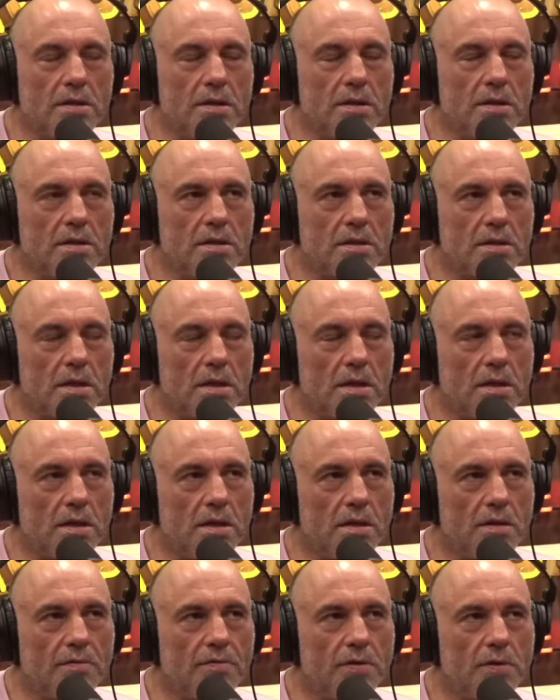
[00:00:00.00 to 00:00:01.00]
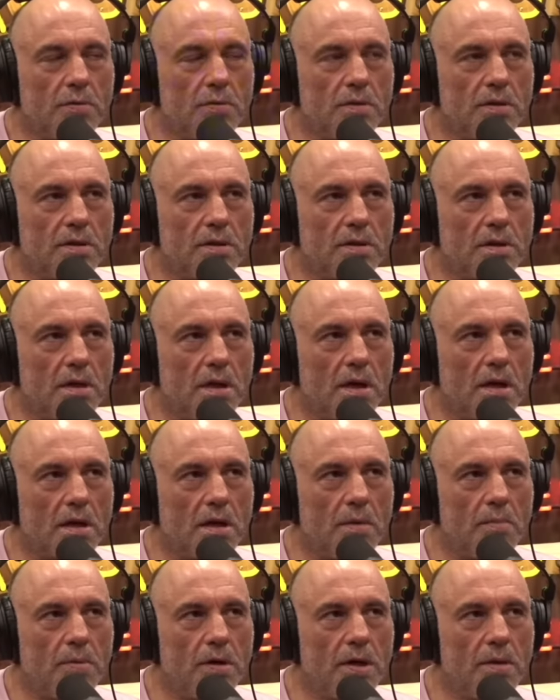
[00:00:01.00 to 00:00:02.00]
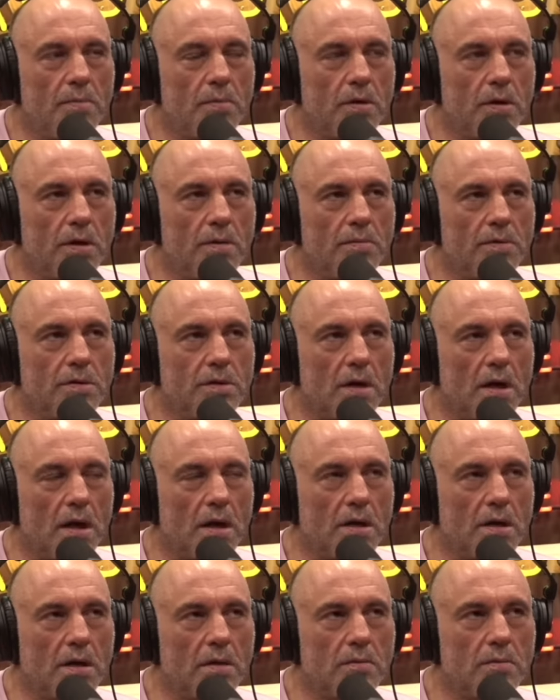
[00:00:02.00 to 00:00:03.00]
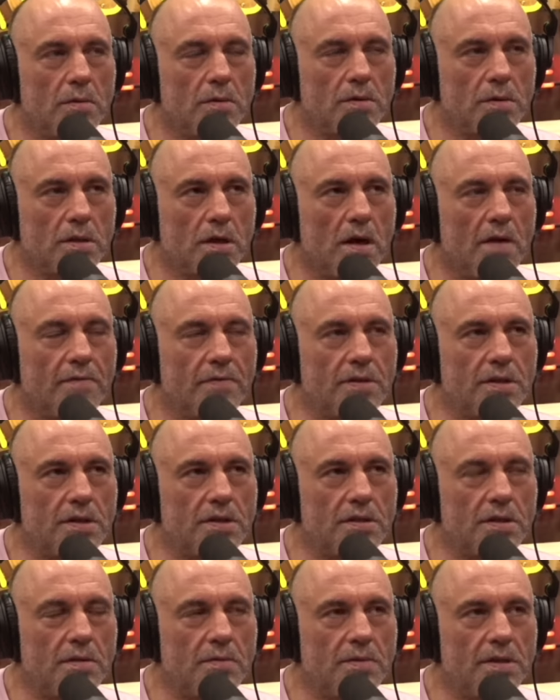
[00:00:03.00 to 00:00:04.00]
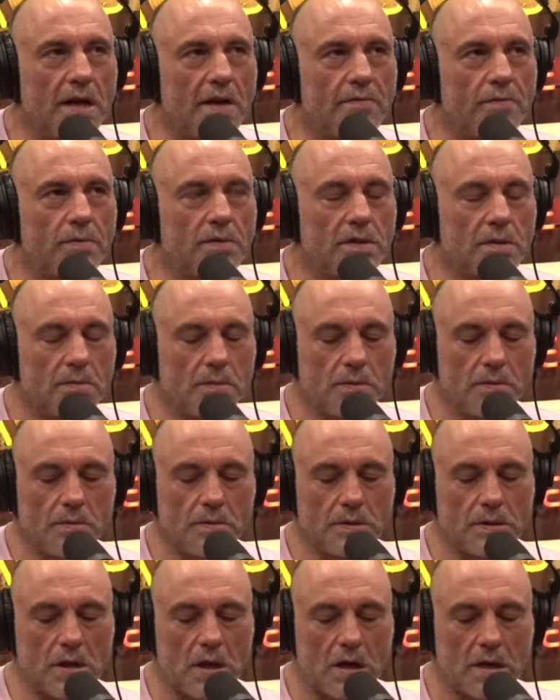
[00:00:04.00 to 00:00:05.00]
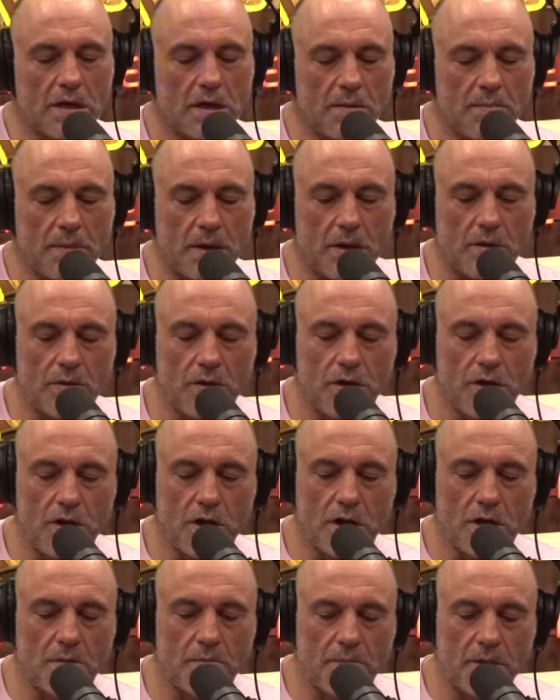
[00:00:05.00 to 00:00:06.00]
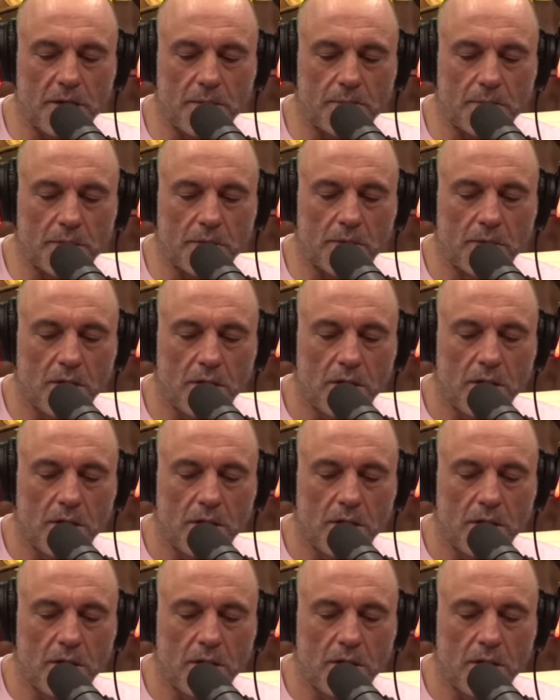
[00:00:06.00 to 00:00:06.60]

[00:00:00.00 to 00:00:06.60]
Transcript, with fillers: this interview with Khabib where he was talking, well, it was a conversation that he was having with someone who was talking about young people,